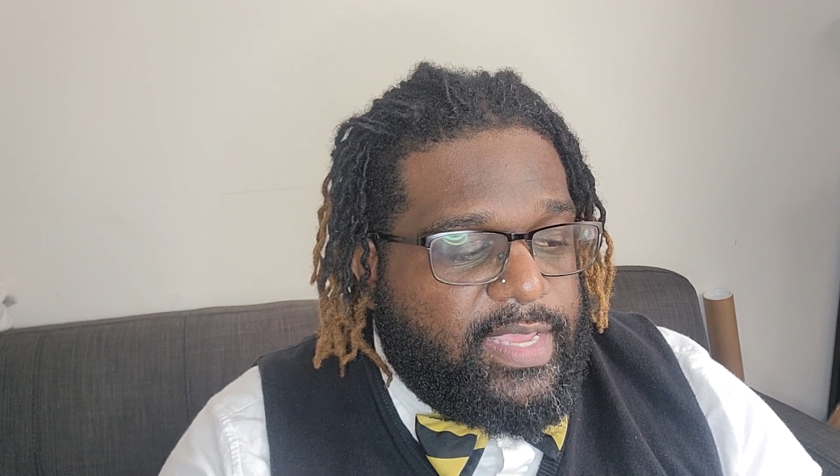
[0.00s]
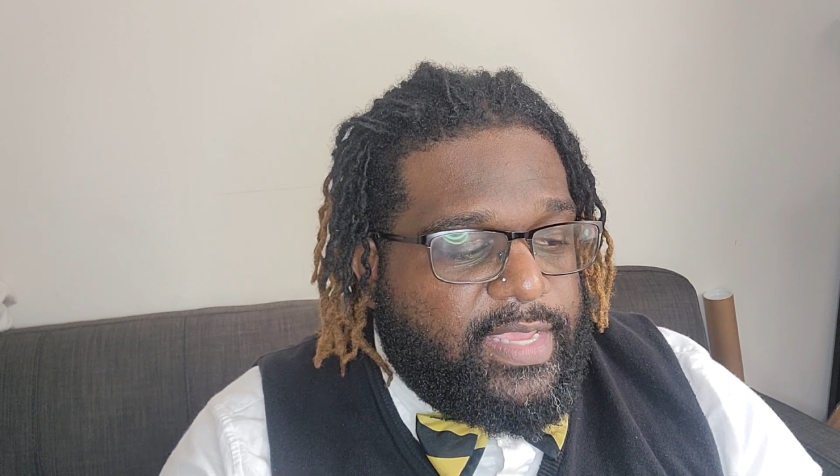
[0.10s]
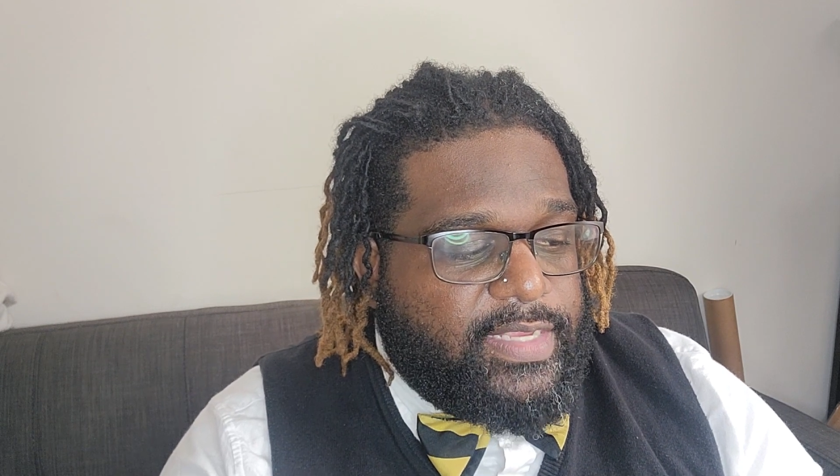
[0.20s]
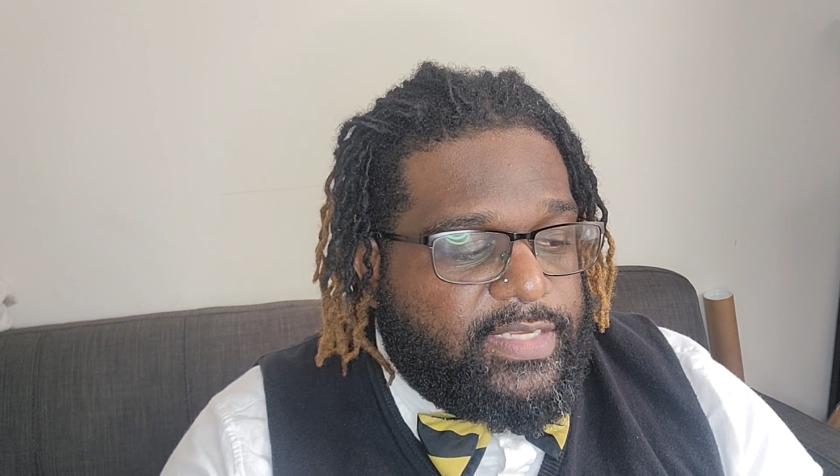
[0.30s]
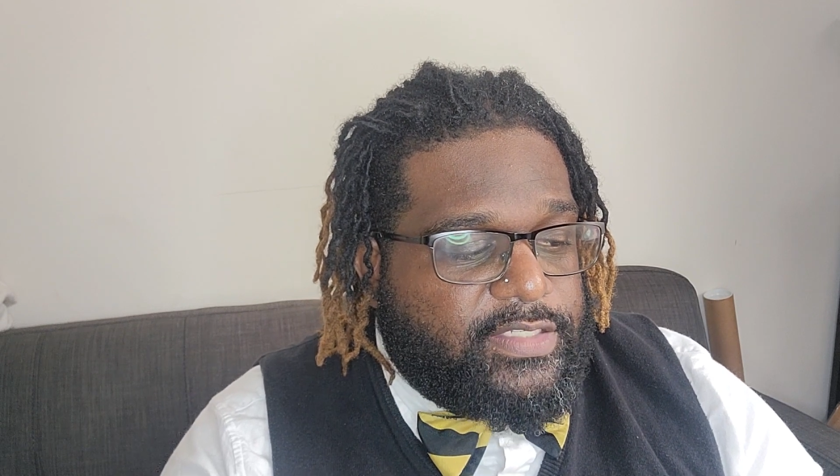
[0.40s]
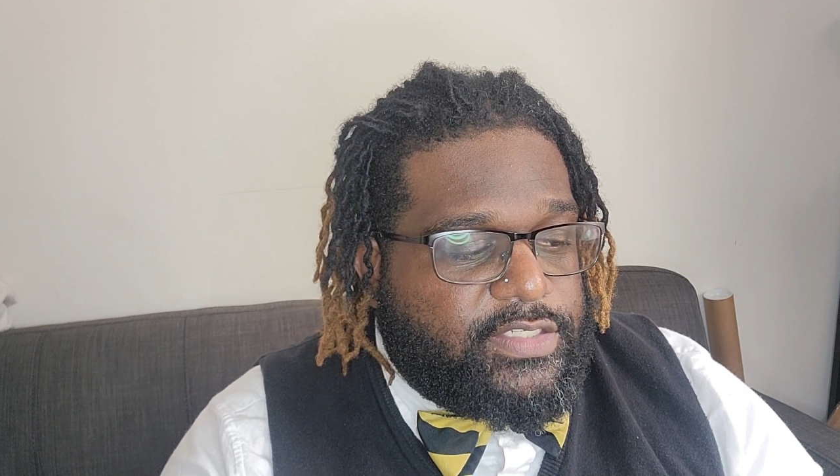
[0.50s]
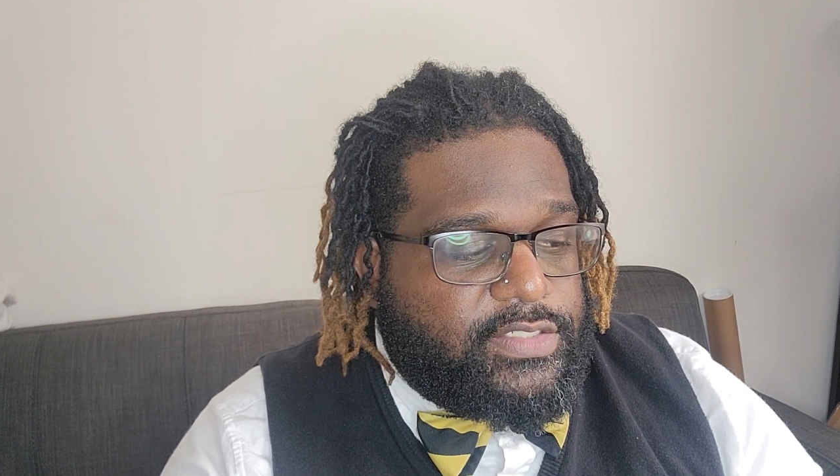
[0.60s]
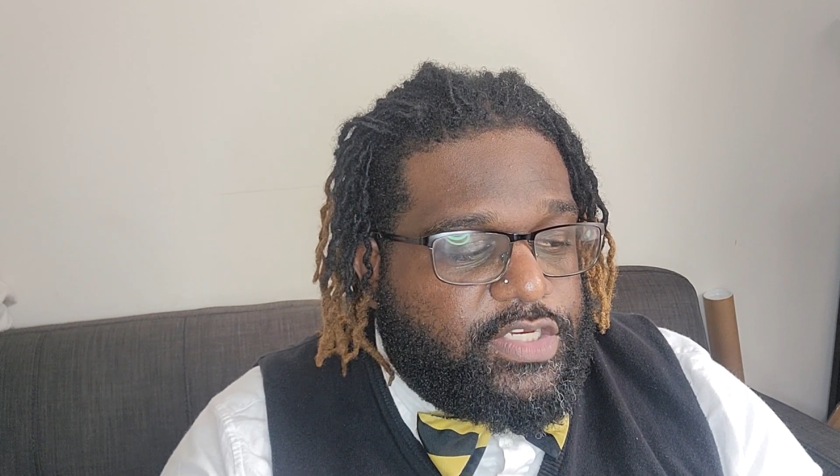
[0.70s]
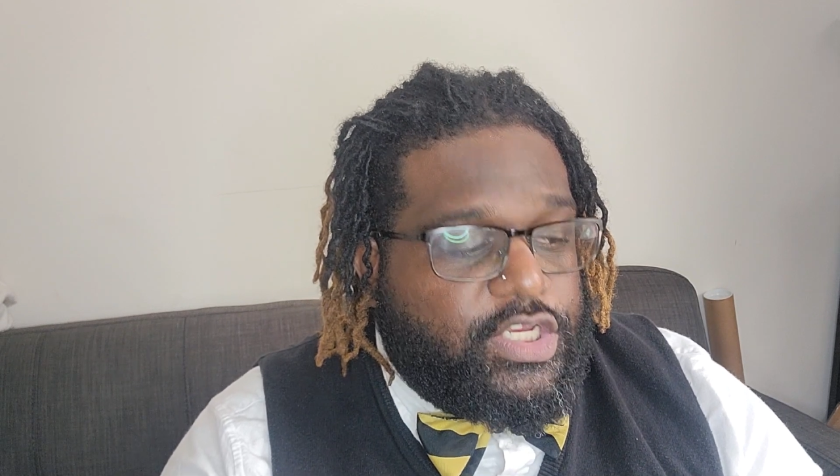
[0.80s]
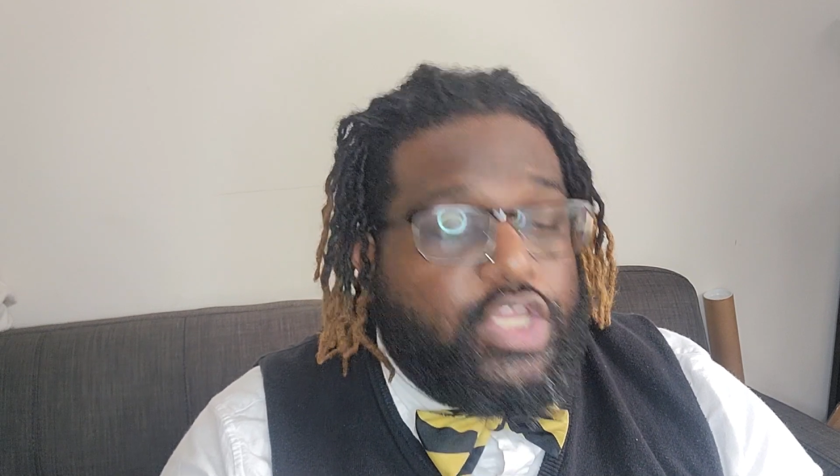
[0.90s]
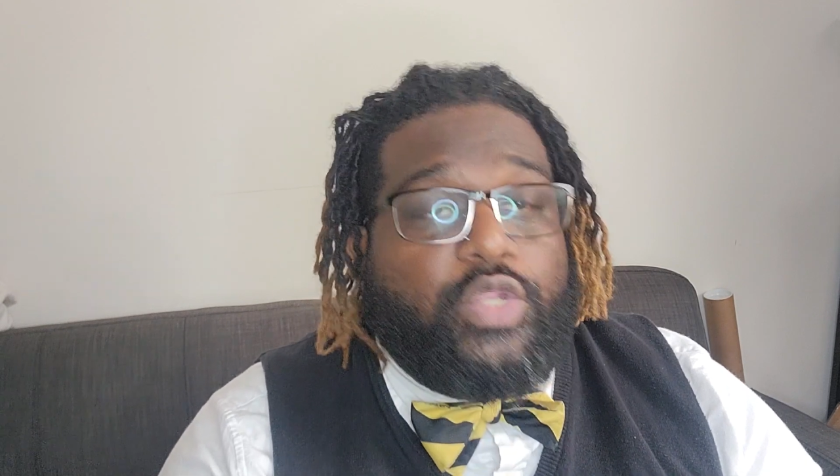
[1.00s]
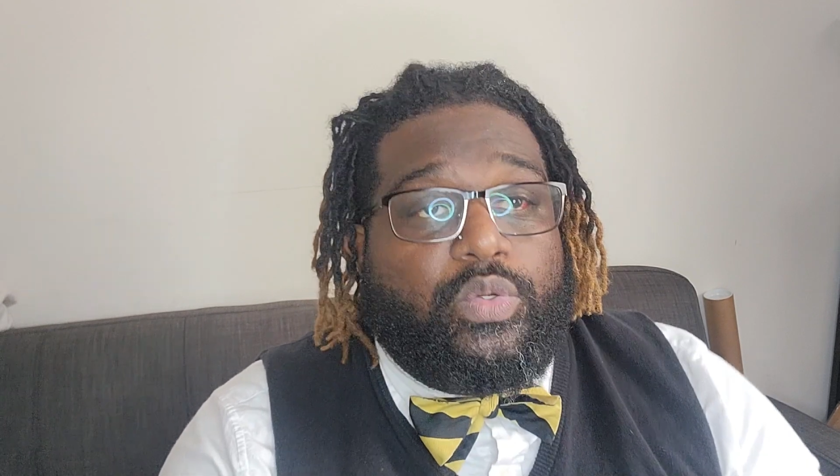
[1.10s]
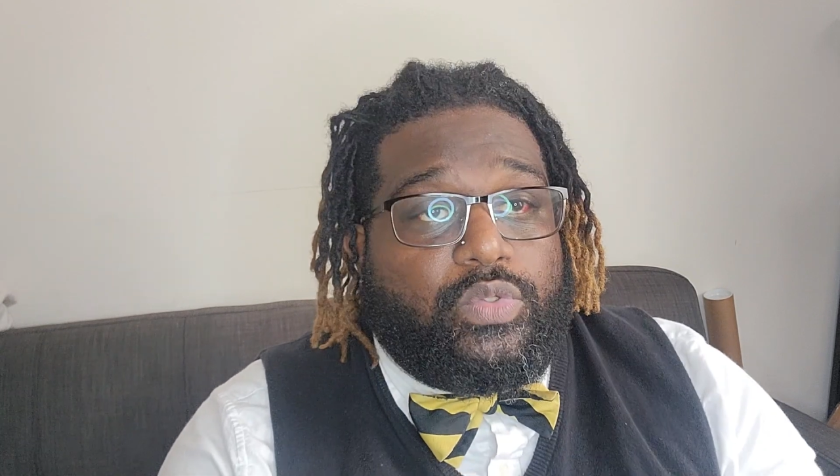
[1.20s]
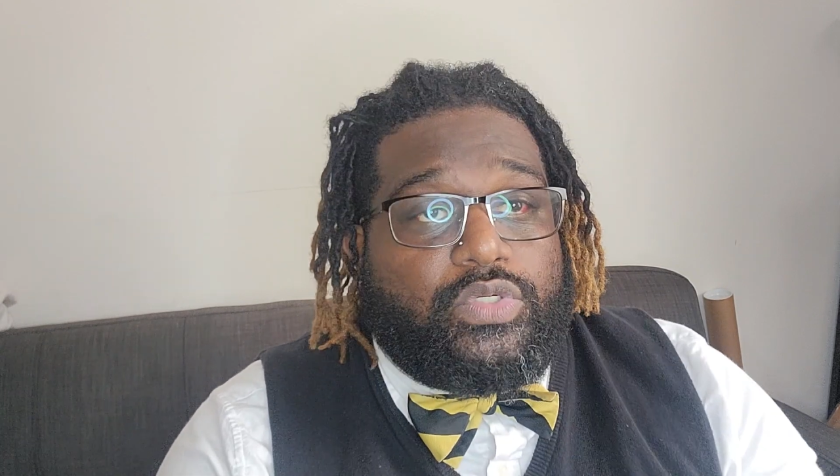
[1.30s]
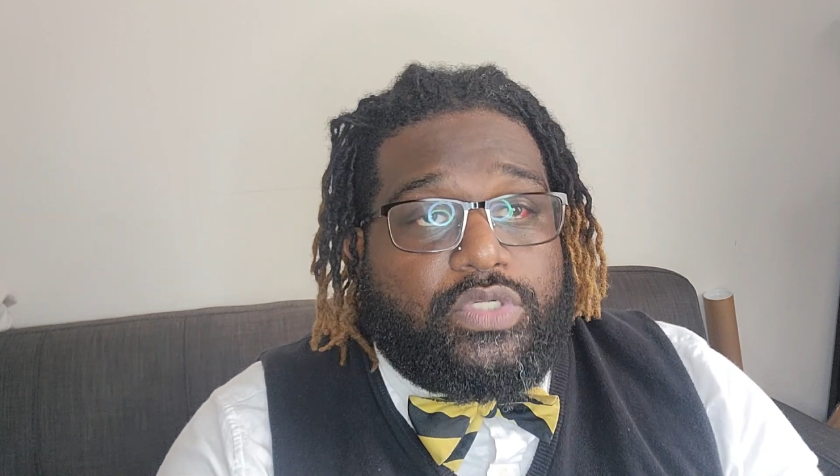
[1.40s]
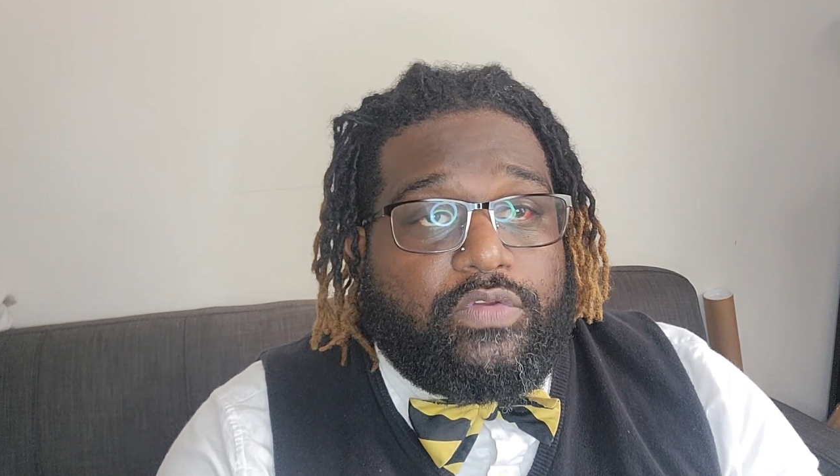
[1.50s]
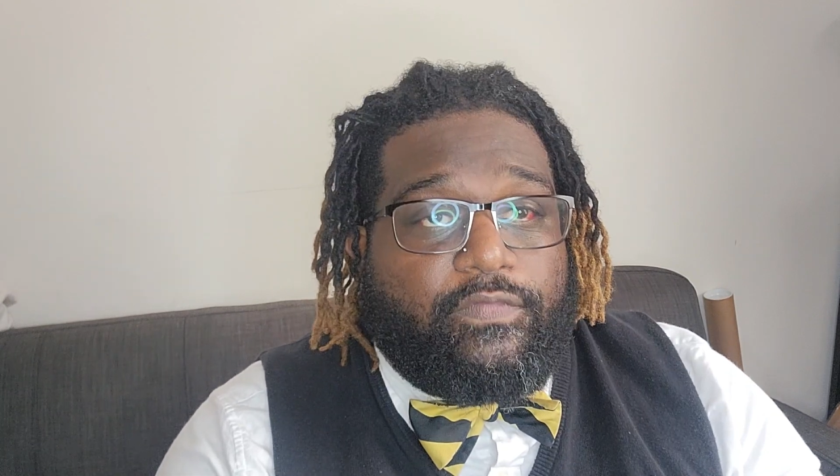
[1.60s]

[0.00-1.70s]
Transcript: is huge